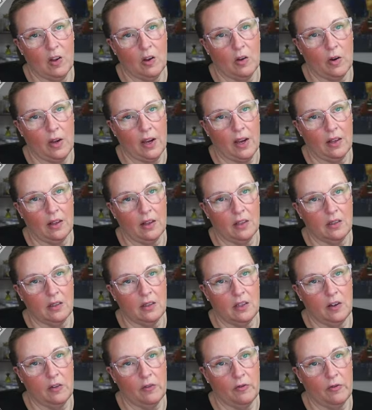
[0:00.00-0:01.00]
Okay, let's
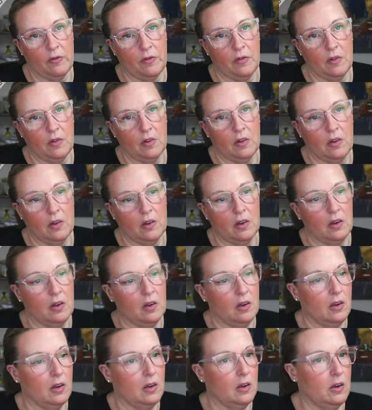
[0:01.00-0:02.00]
see if
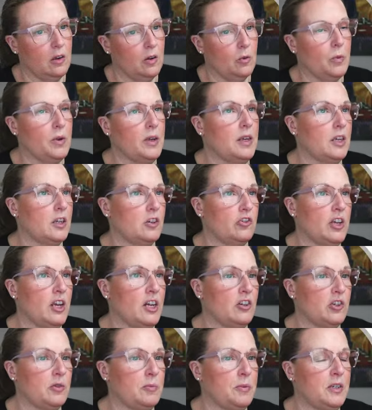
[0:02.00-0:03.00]
we can get
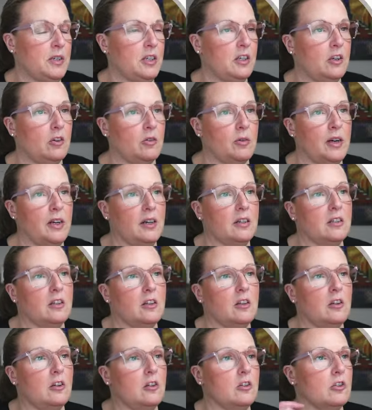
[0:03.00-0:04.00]
ChatGPT to write us a
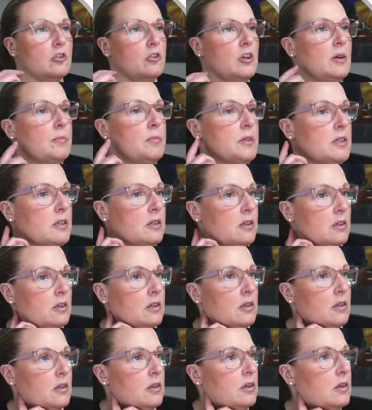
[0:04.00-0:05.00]
little script.
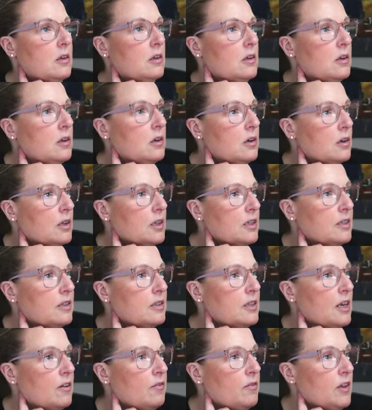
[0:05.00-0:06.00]
Let's
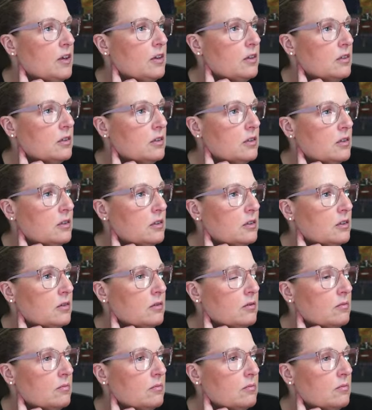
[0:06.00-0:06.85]
save this.